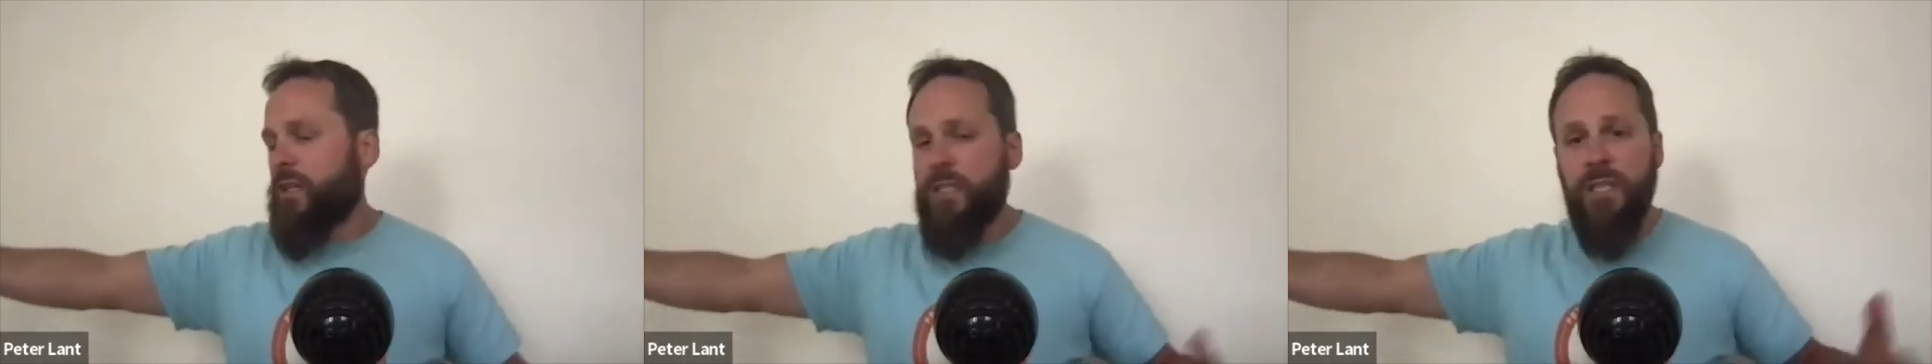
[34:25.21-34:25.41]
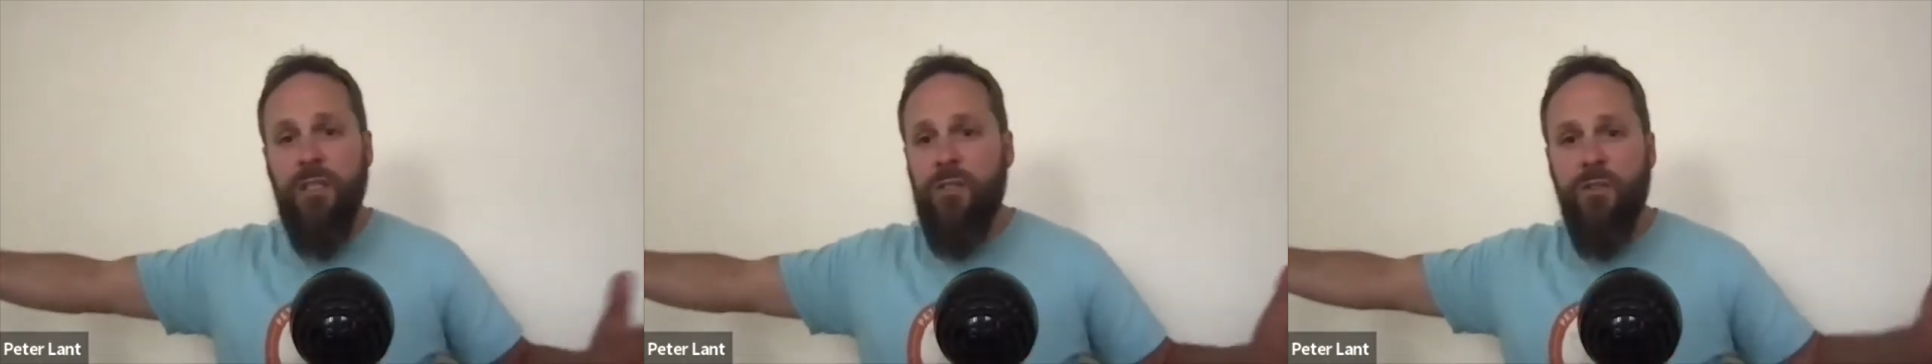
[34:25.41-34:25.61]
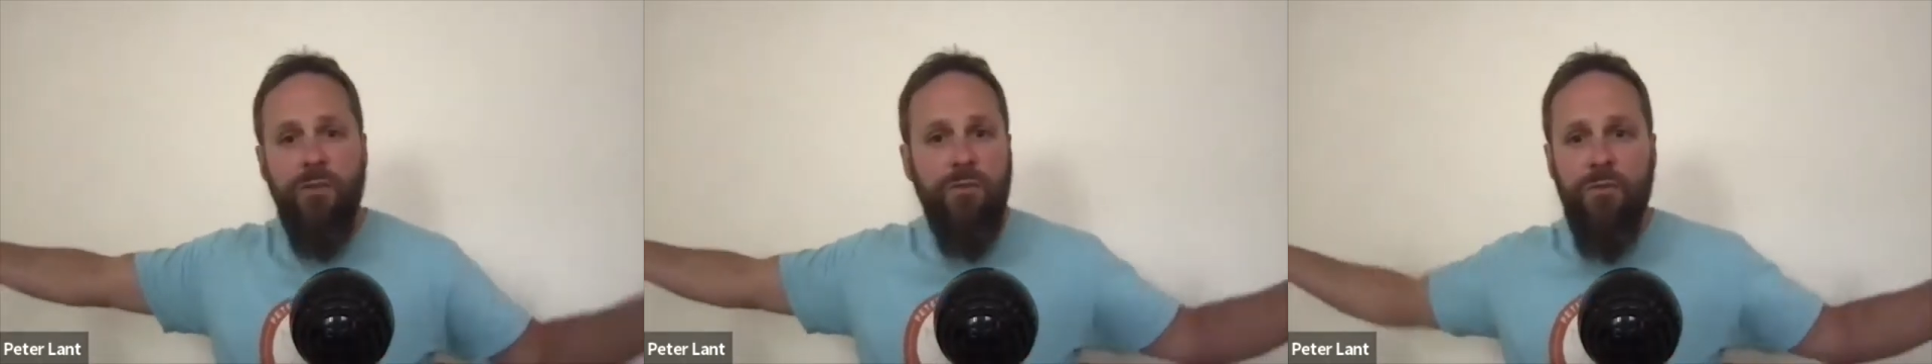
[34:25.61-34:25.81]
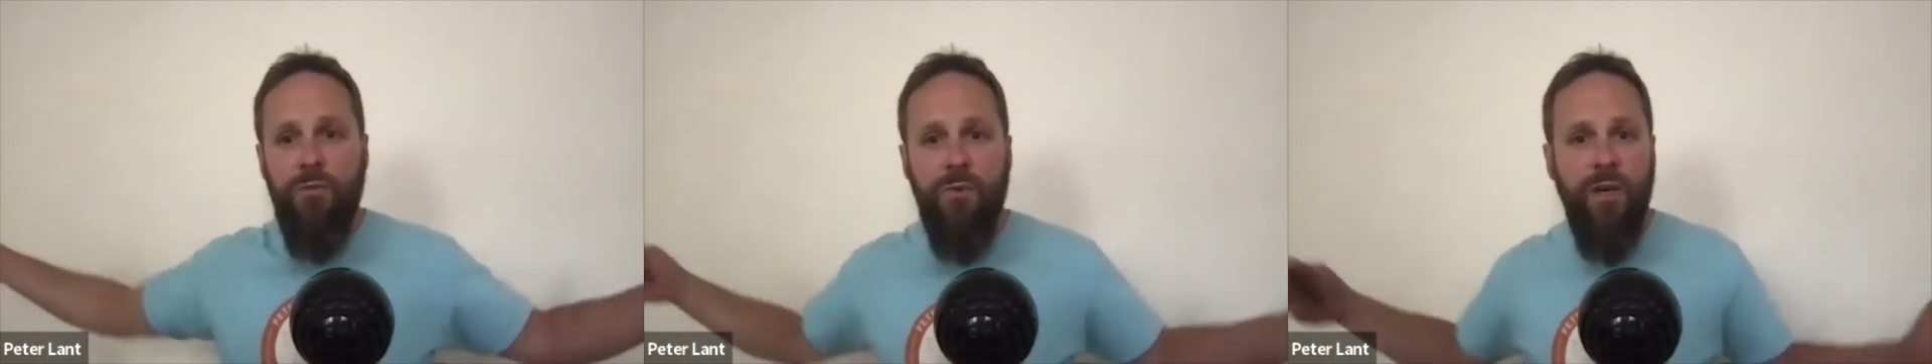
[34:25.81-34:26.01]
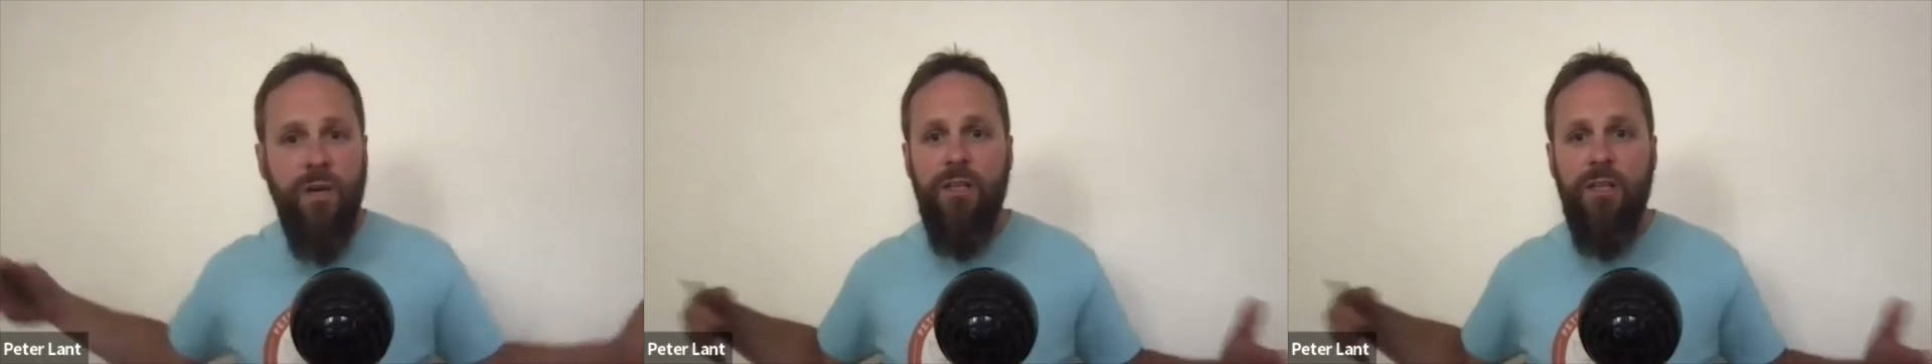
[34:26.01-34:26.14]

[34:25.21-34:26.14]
take the dog for a walk.